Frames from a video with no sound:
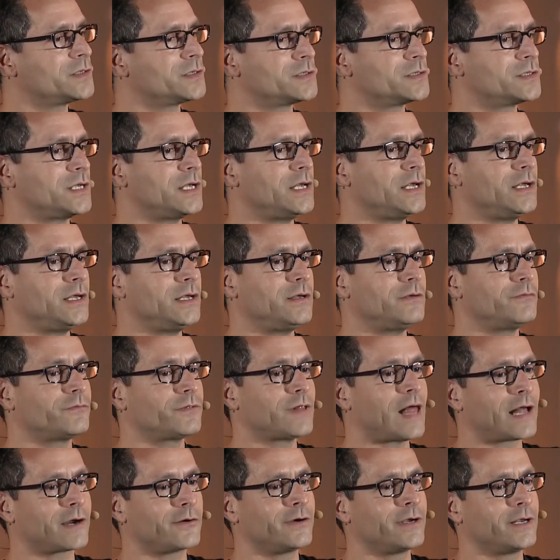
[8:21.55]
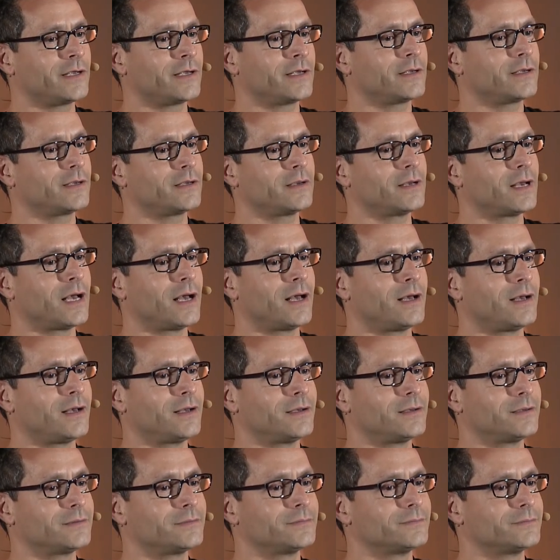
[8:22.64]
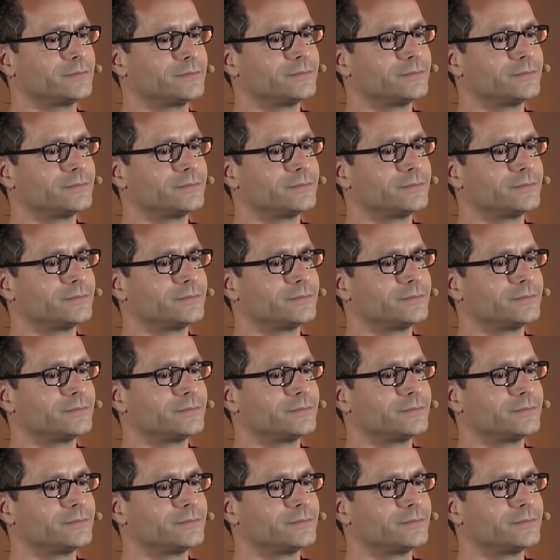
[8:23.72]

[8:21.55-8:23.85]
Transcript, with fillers: to see flattering uh,